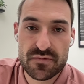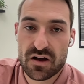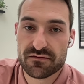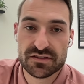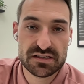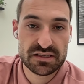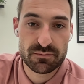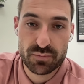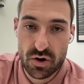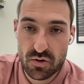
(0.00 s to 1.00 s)
Obviously the
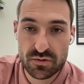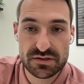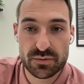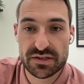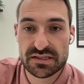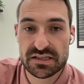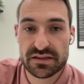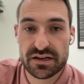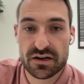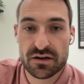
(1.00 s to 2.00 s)
bones that we see
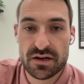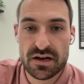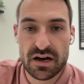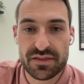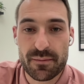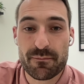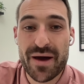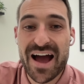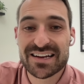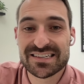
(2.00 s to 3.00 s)
there on the
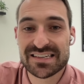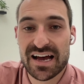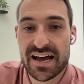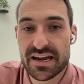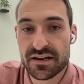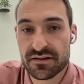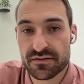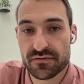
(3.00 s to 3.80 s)
back side,